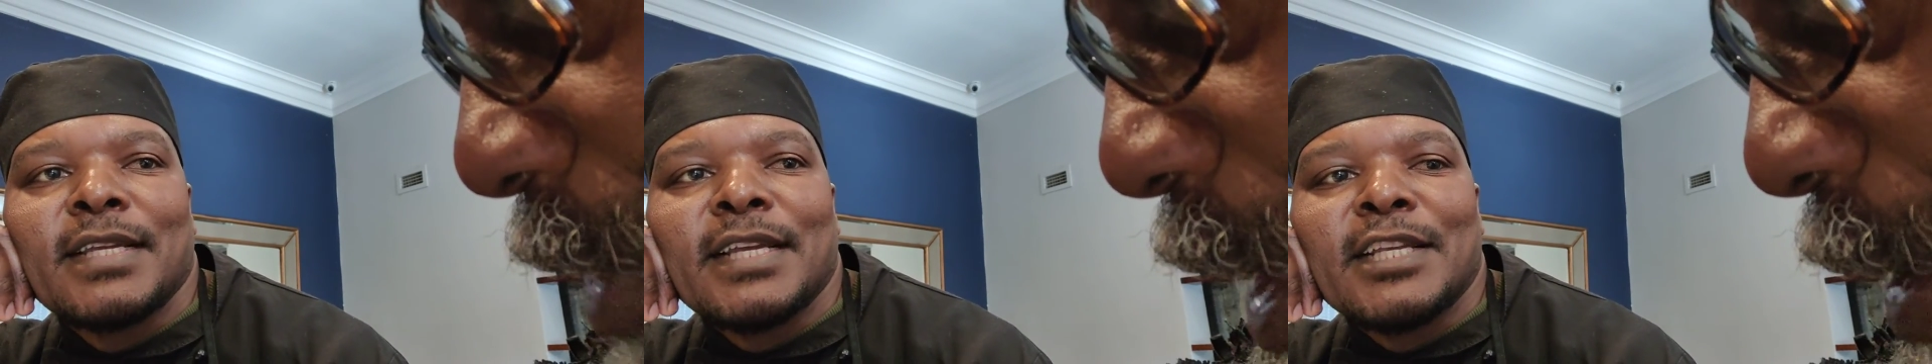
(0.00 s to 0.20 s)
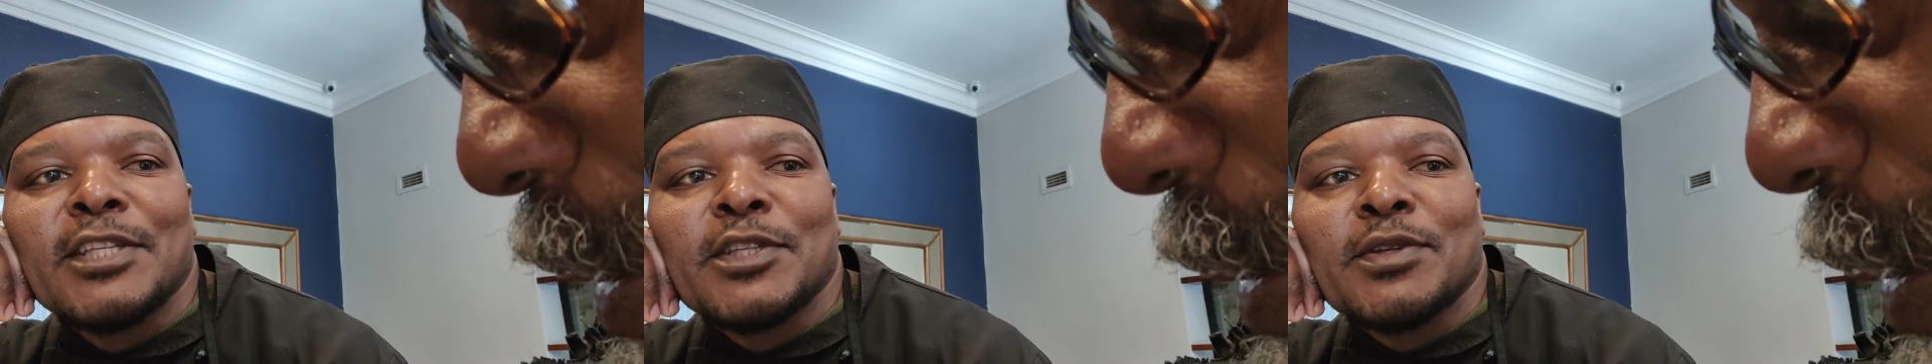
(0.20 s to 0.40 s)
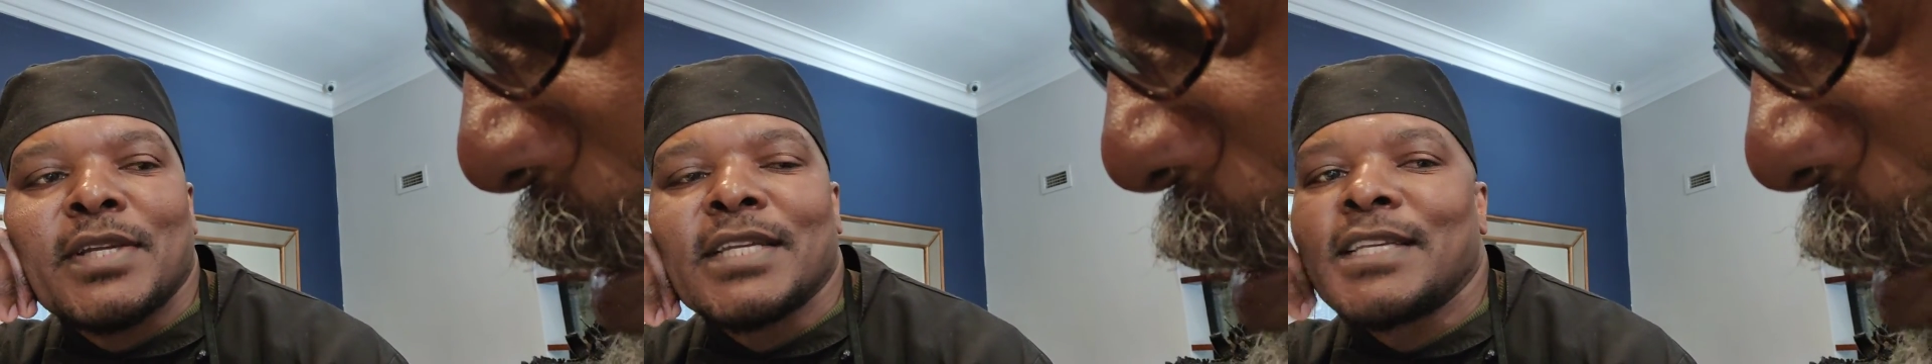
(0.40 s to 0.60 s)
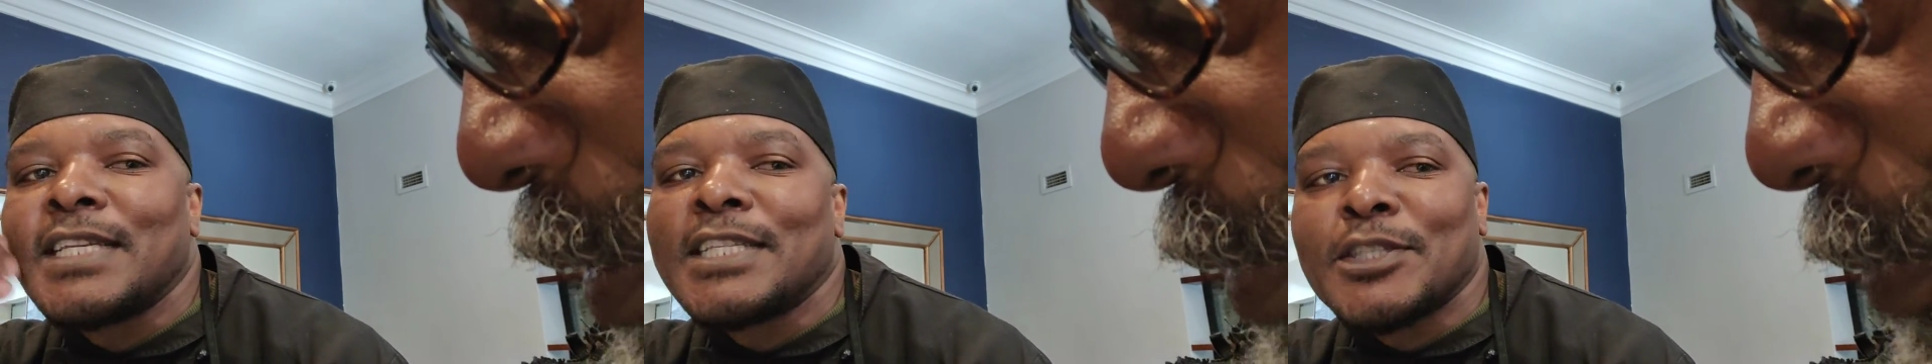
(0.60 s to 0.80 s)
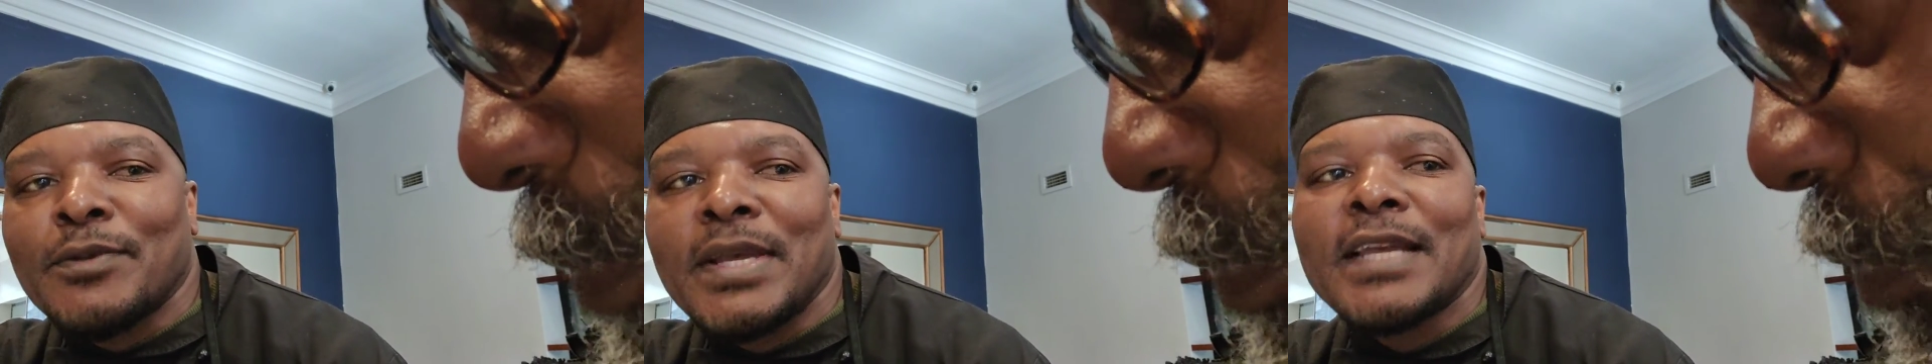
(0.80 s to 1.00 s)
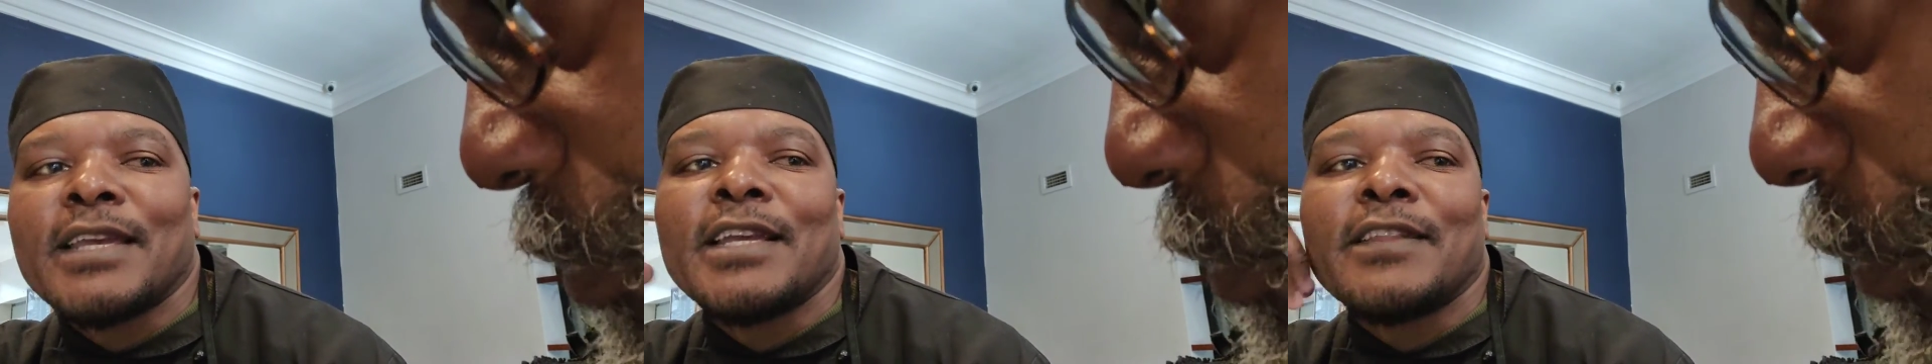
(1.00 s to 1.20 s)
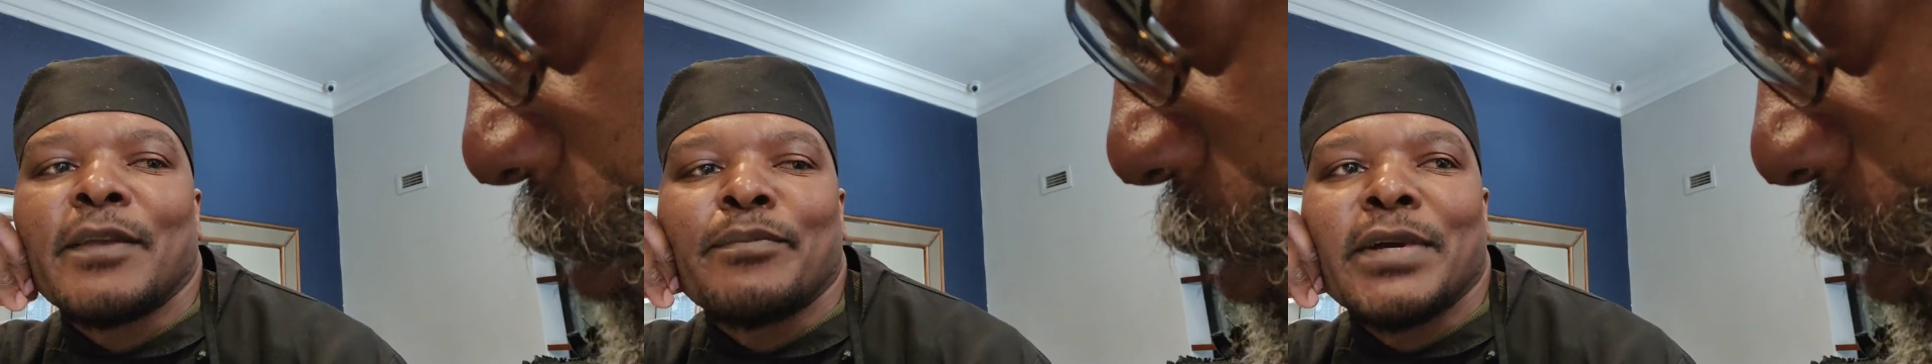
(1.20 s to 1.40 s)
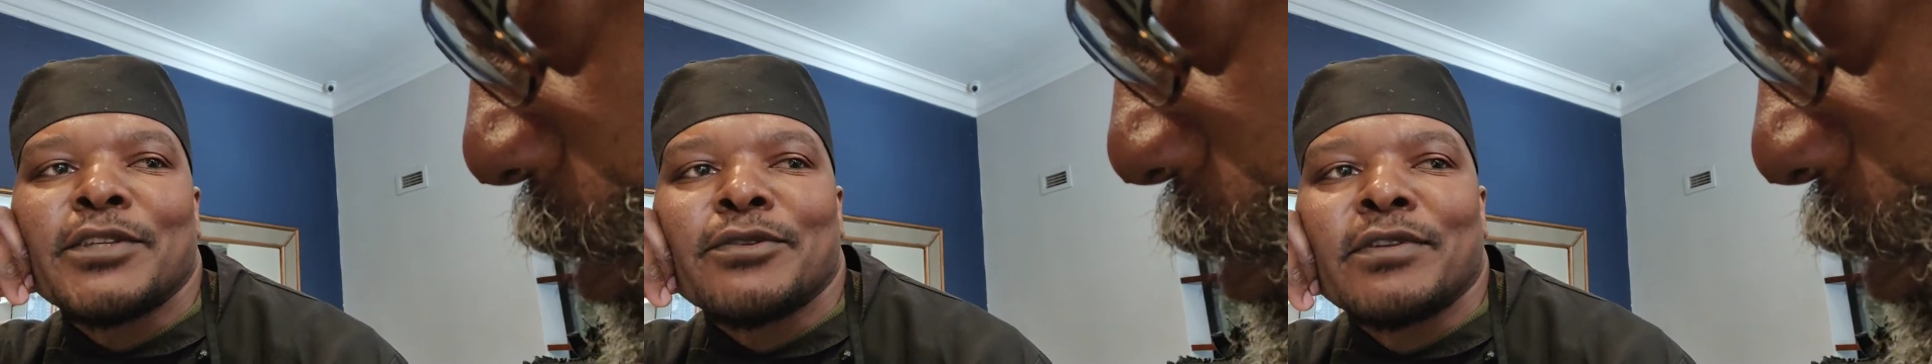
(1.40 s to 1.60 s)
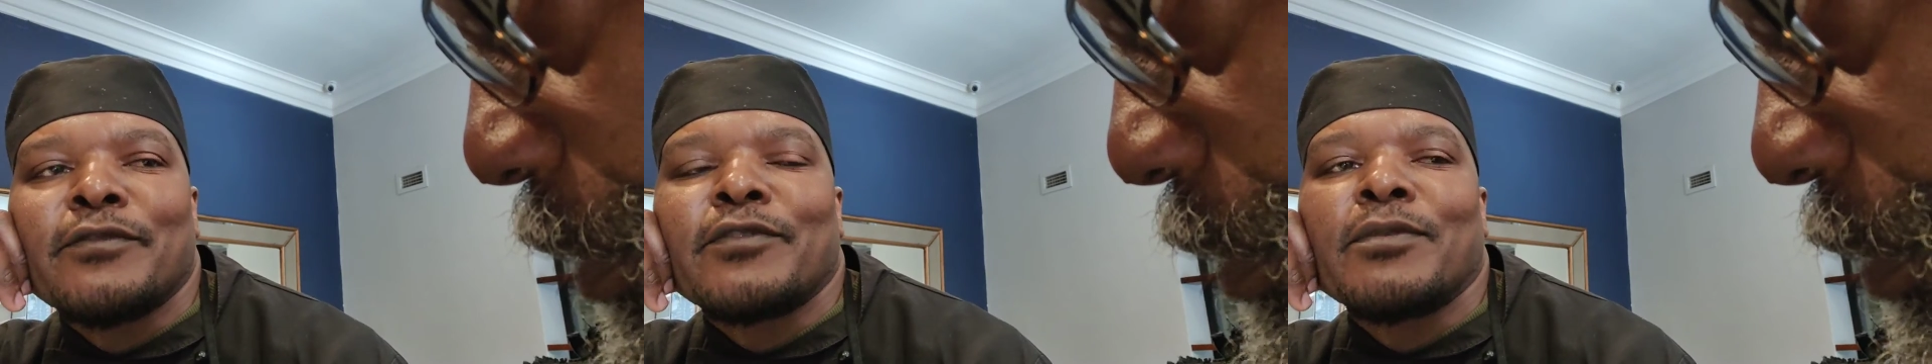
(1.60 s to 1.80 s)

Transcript: Yeah, so like it's where I get the passion